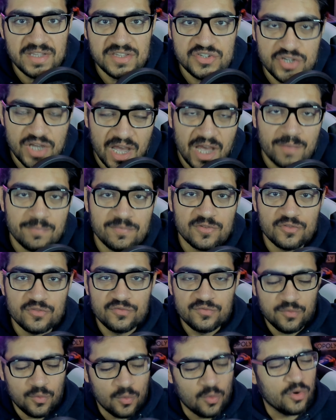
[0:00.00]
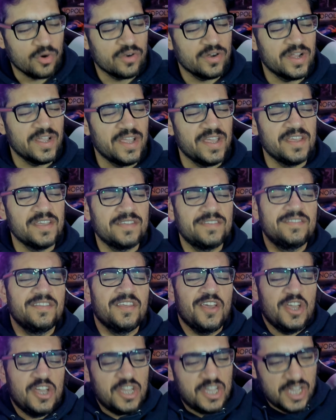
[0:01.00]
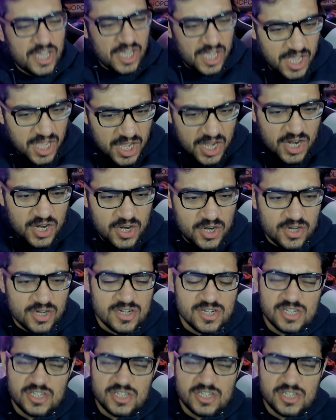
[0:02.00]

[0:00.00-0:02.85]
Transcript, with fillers: Chapter 4 is here.